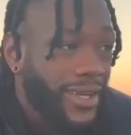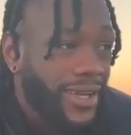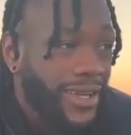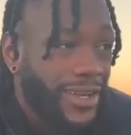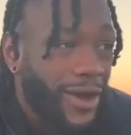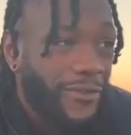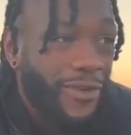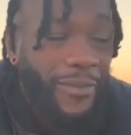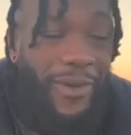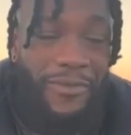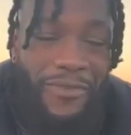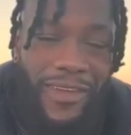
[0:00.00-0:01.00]
You know, for
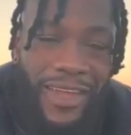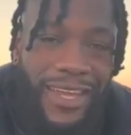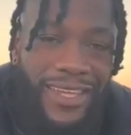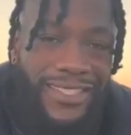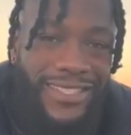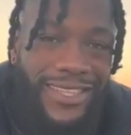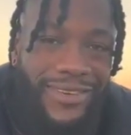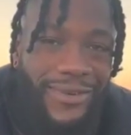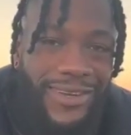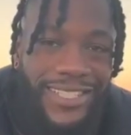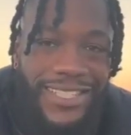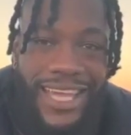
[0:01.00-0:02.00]
my fans, I
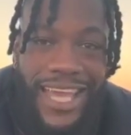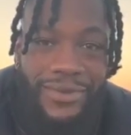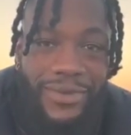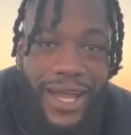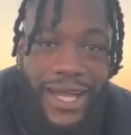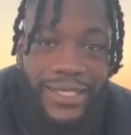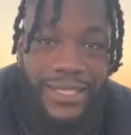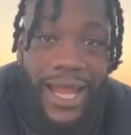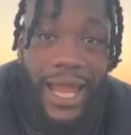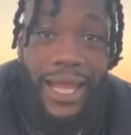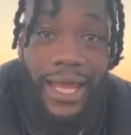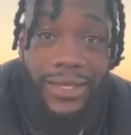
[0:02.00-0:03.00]
wanted to tell you guys that
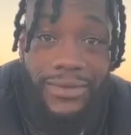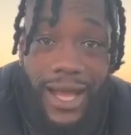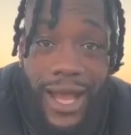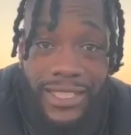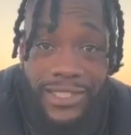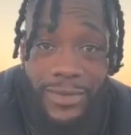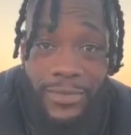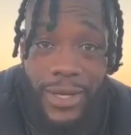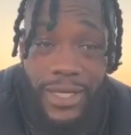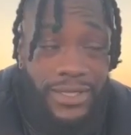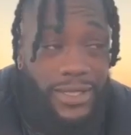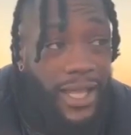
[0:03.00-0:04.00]
I love you guys so
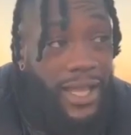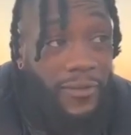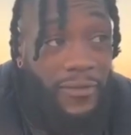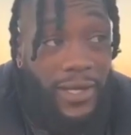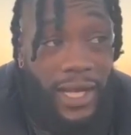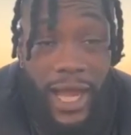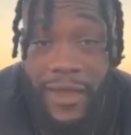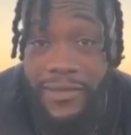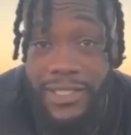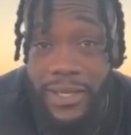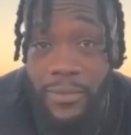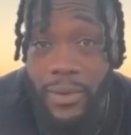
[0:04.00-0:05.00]
much. Thank you for the
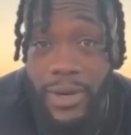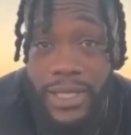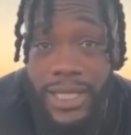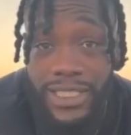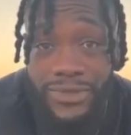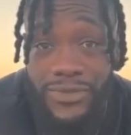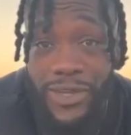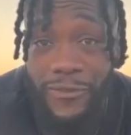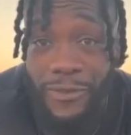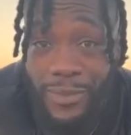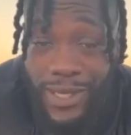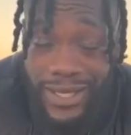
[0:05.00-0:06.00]
love and support that you've
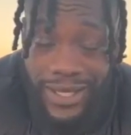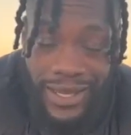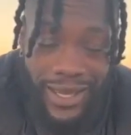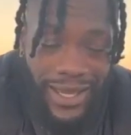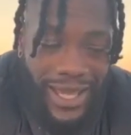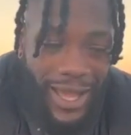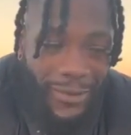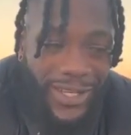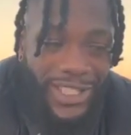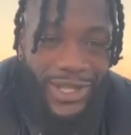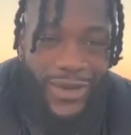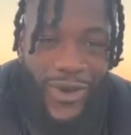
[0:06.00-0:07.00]
given me. And
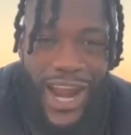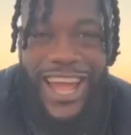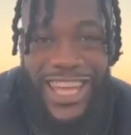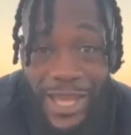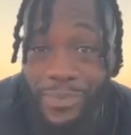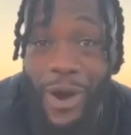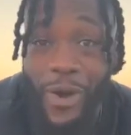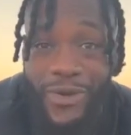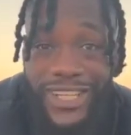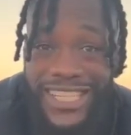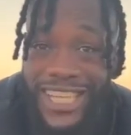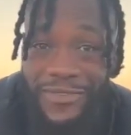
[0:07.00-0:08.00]
what I keep on
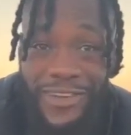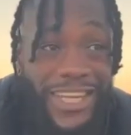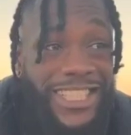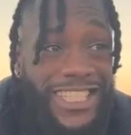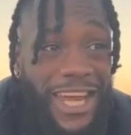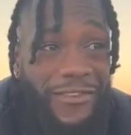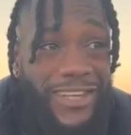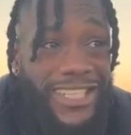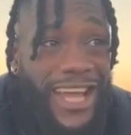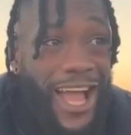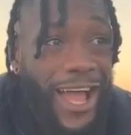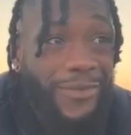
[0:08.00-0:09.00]
receiving each and every
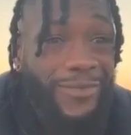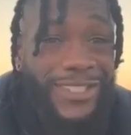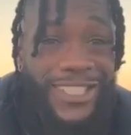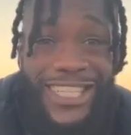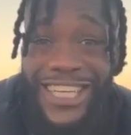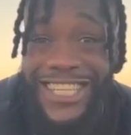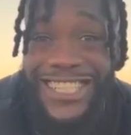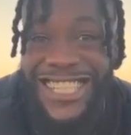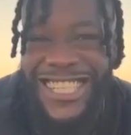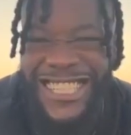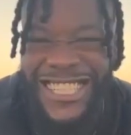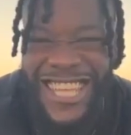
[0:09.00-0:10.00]
time, still to
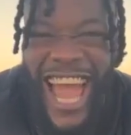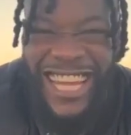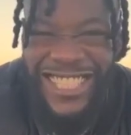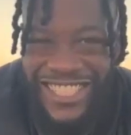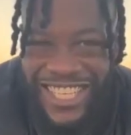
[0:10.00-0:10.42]
this day,